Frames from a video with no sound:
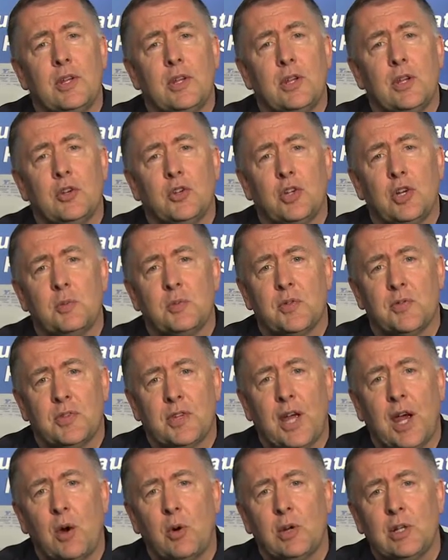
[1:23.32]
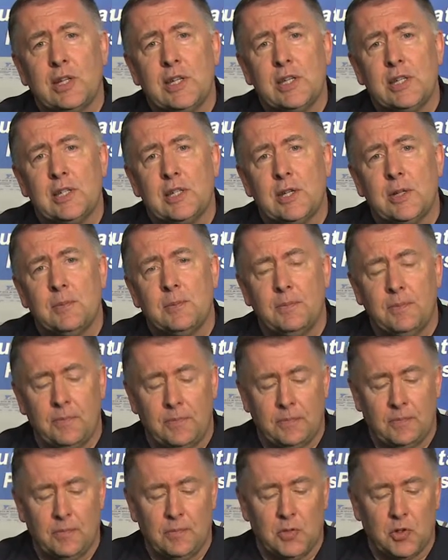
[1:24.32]
in terms of tower leasing,
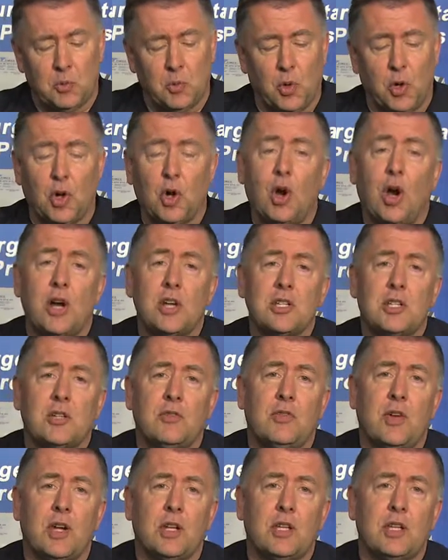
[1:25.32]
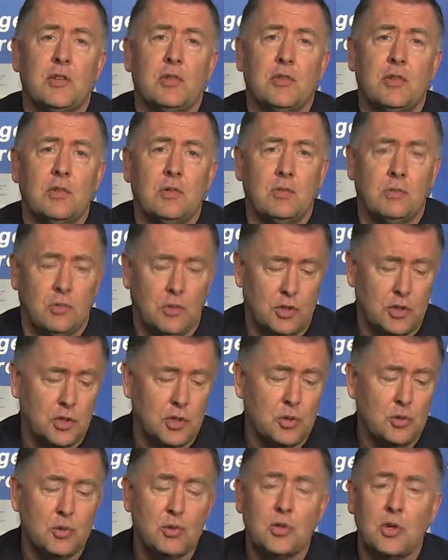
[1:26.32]
it's more cost effective to
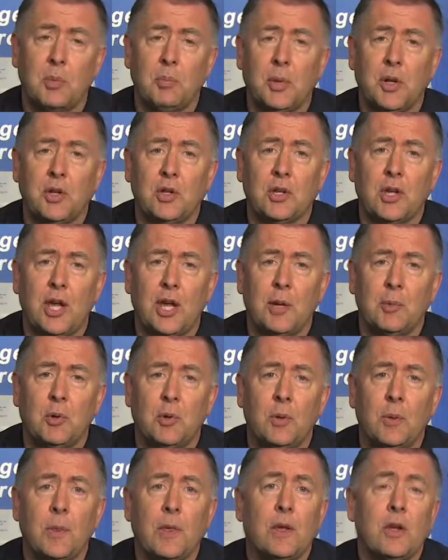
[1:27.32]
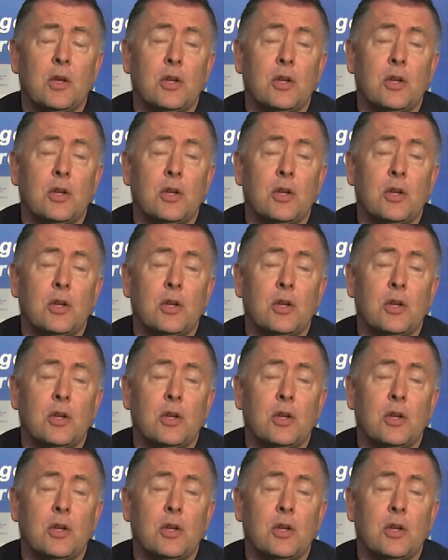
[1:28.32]
use a bundled cable.